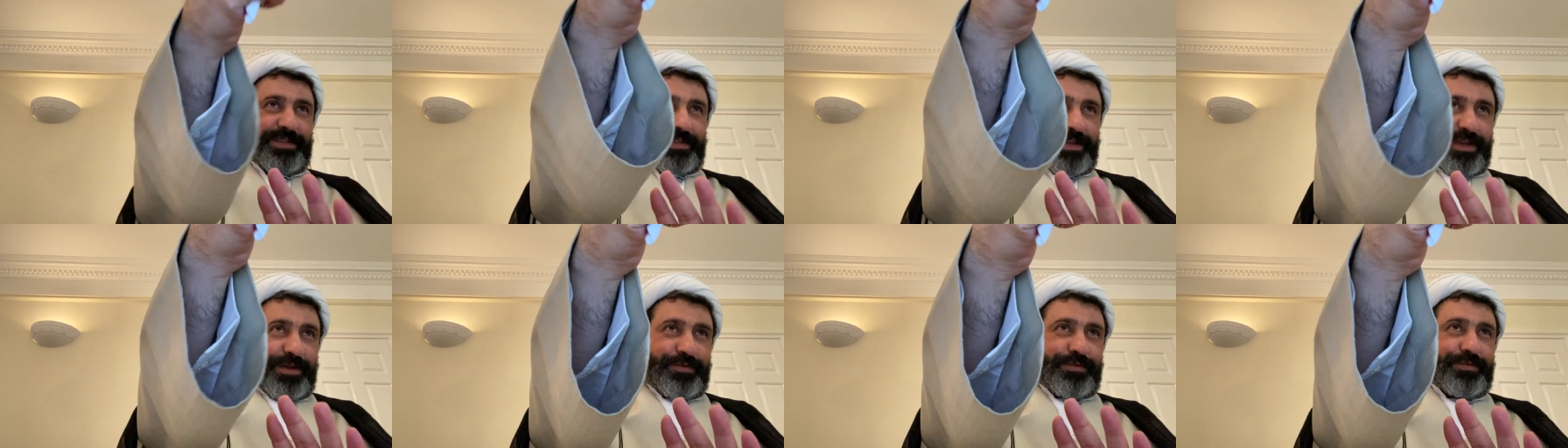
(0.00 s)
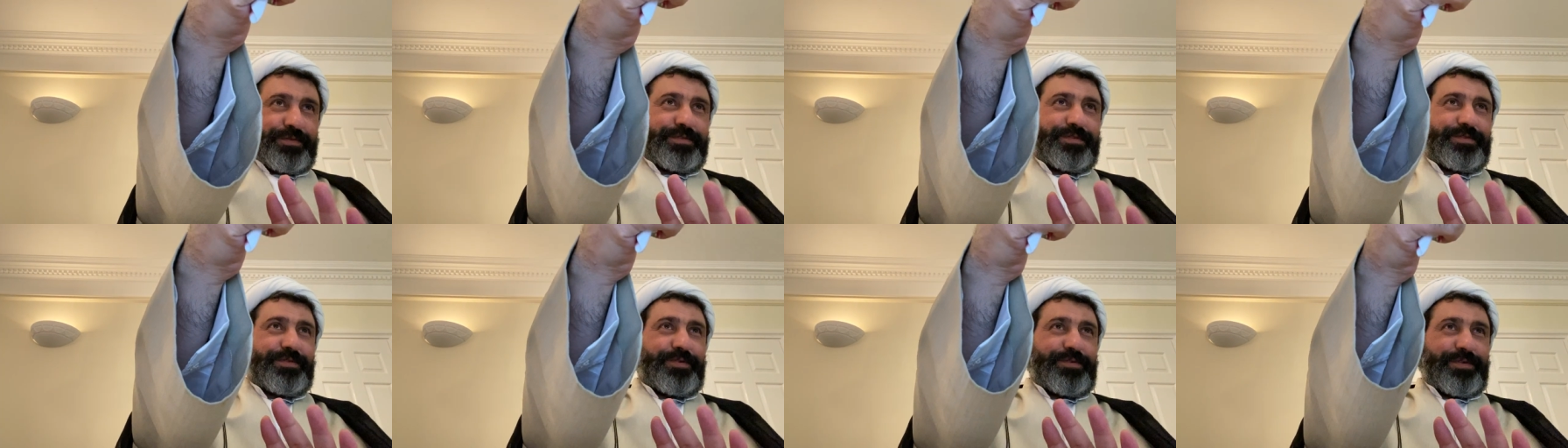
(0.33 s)
they
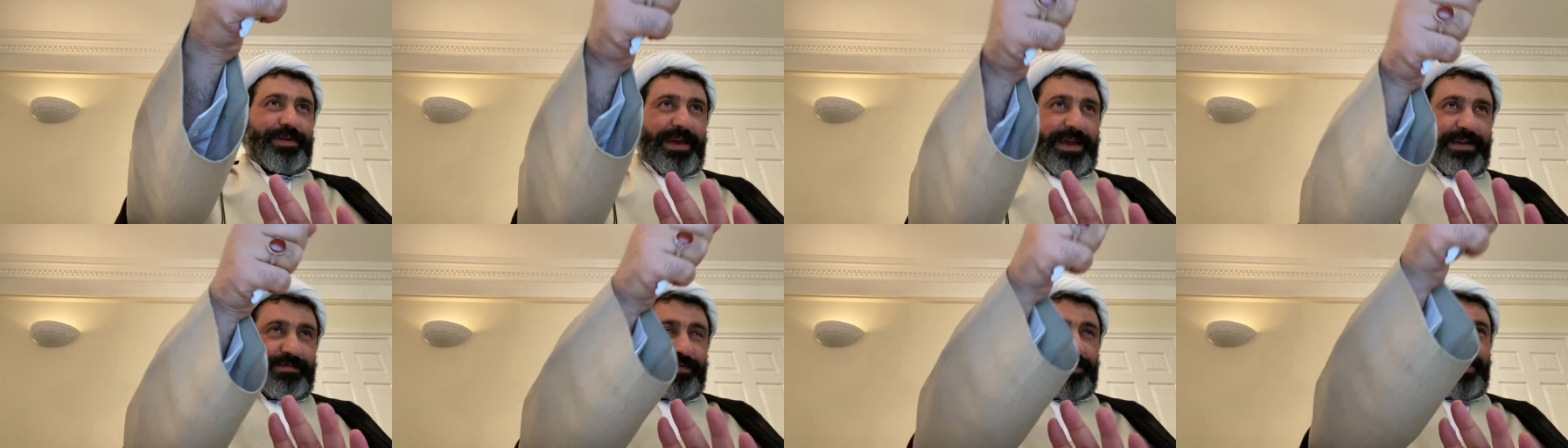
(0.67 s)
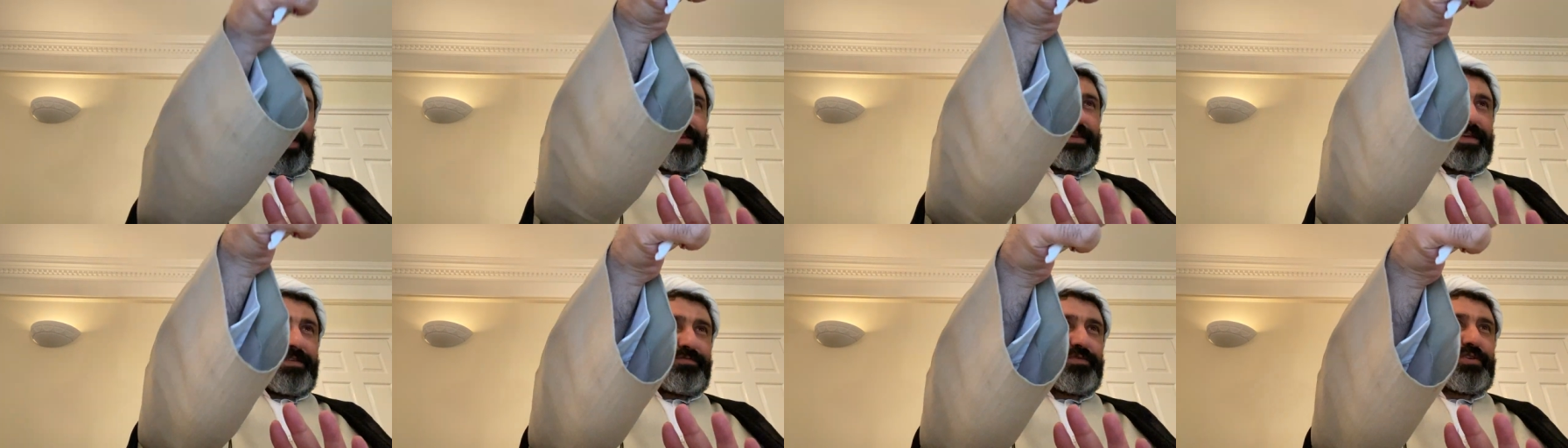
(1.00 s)
could all have
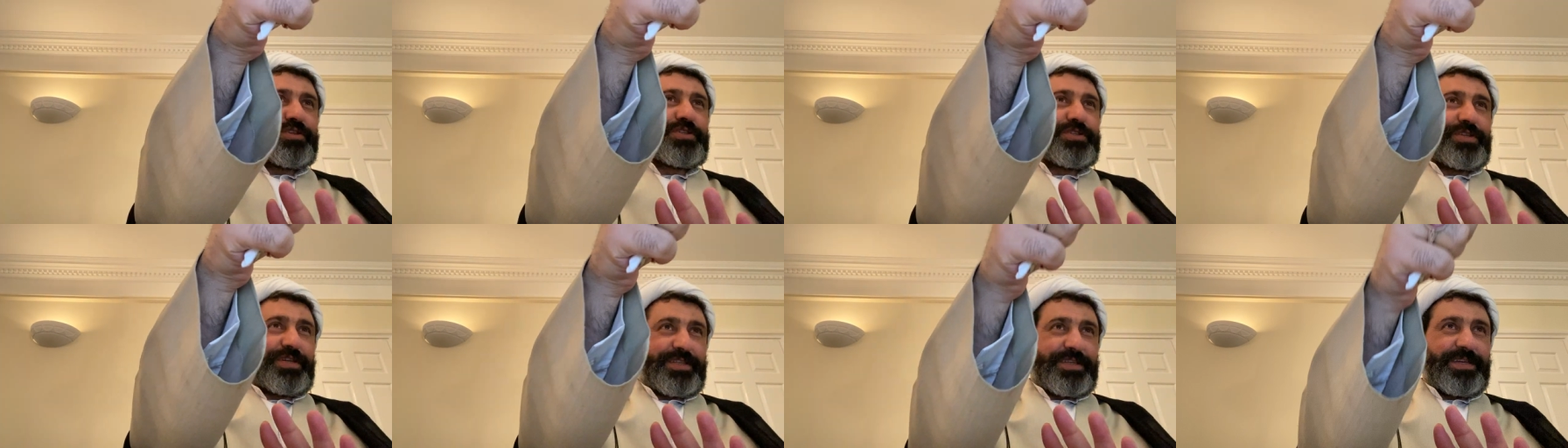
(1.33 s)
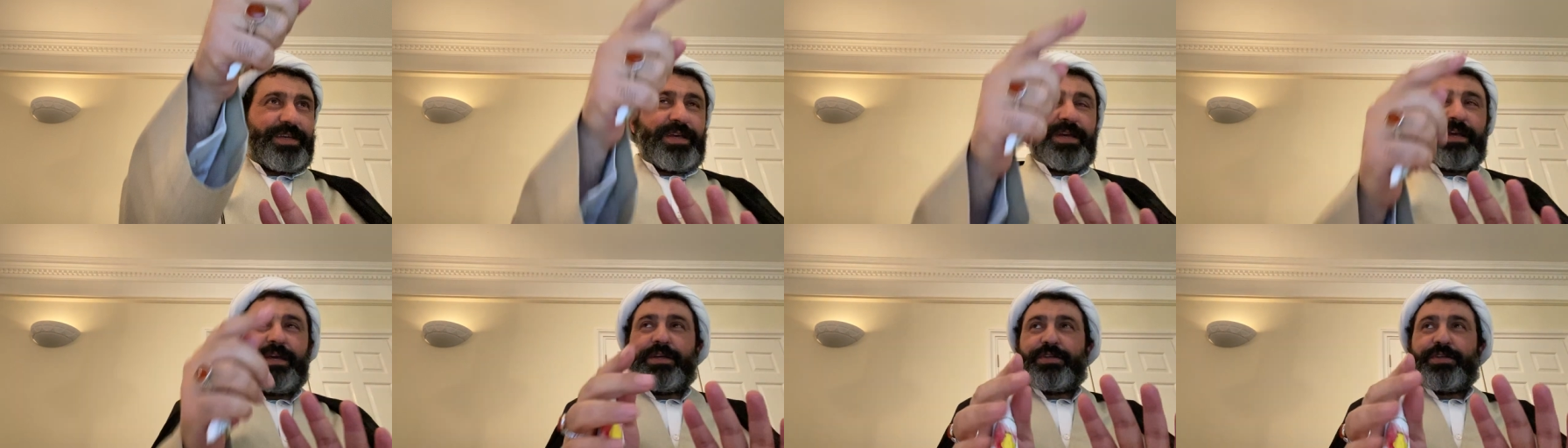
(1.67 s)
gone and reached it.